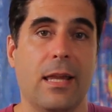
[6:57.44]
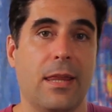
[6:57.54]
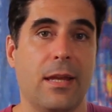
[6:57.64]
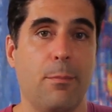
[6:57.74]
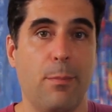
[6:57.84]

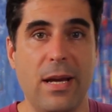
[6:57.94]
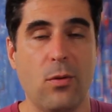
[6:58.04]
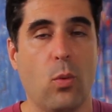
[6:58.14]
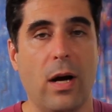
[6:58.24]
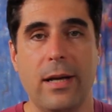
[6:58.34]
the
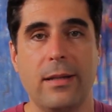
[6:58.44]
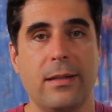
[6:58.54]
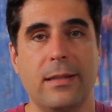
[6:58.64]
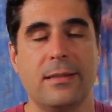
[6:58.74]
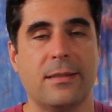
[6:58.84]
main wide
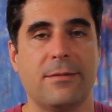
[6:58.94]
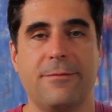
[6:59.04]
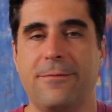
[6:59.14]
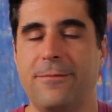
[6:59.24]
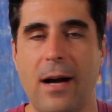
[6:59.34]
is
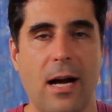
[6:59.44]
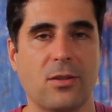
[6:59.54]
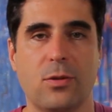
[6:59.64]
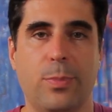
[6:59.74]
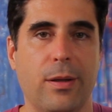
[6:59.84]
far
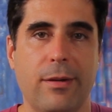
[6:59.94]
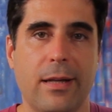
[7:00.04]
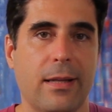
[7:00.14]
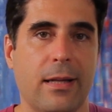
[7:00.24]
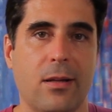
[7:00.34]

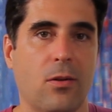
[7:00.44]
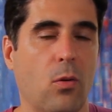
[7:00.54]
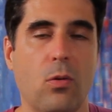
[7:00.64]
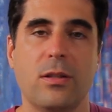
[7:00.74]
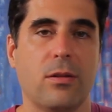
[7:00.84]
superior than
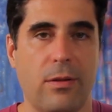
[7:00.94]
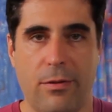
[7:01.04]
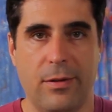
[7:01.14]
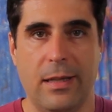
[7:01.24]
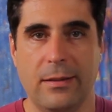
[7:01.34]
all the other
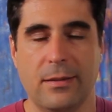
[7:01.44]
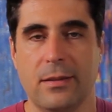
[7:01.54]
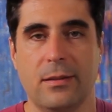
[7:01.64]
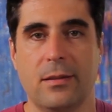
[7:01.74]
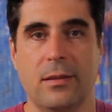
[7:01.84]
3
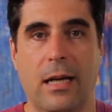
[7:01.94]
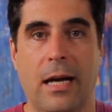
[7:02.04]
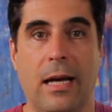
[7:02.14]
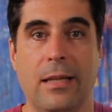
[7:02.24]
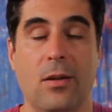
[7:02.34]
lenses.
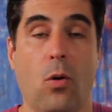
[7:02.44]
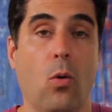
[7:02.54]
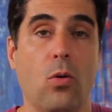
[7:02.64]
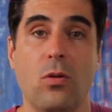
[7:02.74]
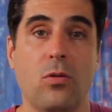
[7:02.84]
And
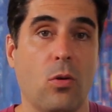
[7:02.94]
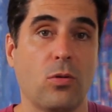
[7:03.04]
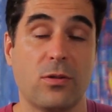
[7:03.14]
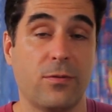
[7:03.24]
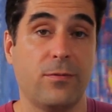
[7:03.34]
all
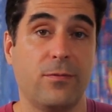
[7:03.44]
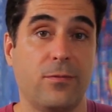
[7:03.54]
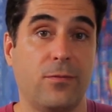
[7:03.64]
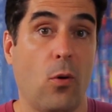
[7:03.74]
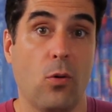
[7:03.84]
those
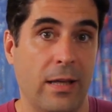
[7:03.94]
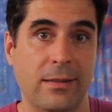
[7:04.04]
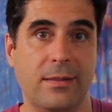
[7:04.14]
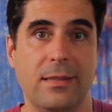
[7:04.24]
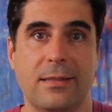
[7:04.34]
4
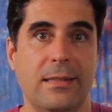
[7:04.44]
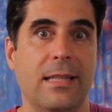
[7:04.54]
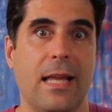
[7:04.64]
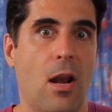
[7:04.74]
lenses need a